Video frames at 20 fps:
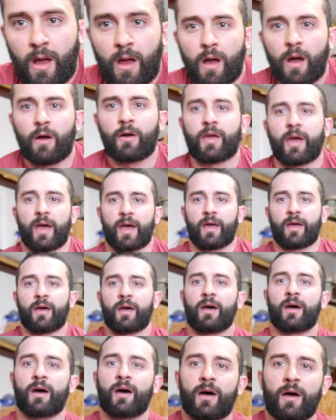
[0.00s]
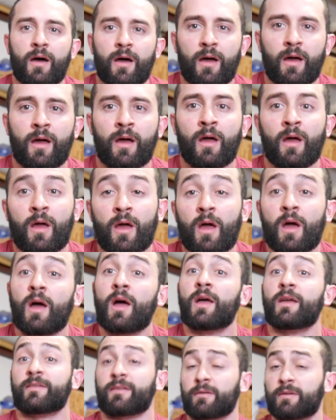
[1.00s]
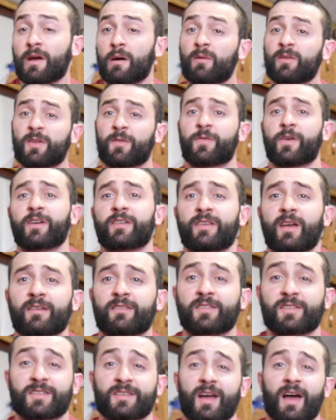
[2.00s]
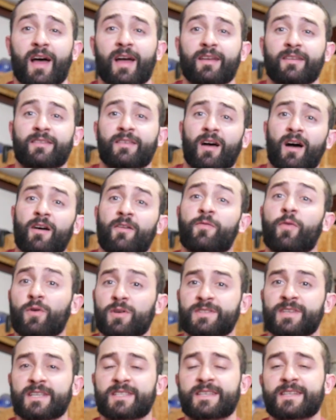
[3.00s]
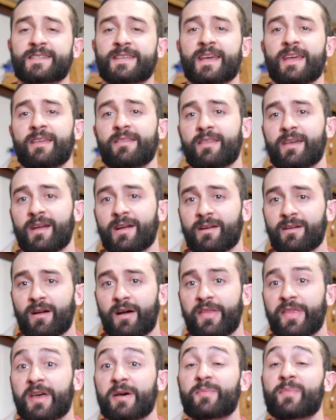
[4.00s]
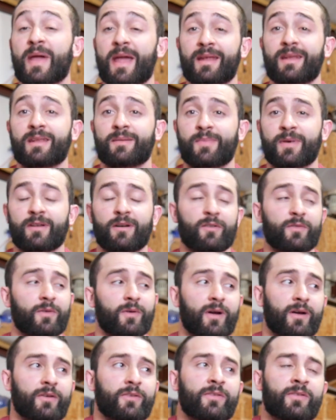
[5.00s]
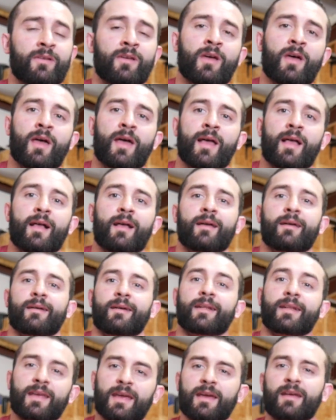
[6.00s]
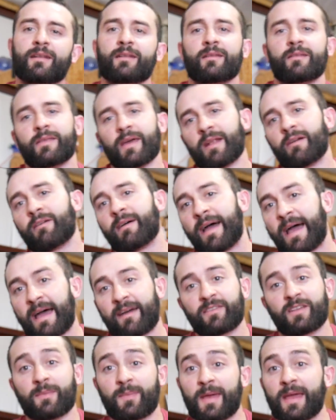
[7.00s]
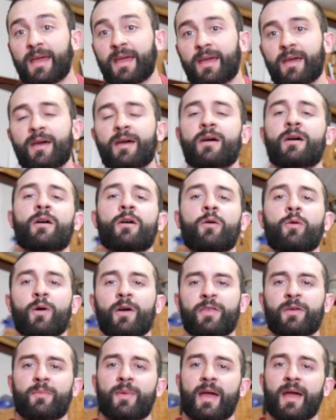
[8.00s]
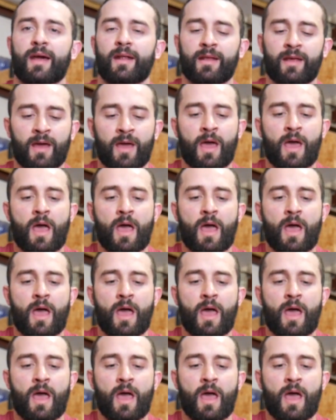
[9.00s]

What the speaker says: Okay, so done with the first exercise. 4 sets of 10 there on the banded bent over rows. And again, they don't have to be with a band.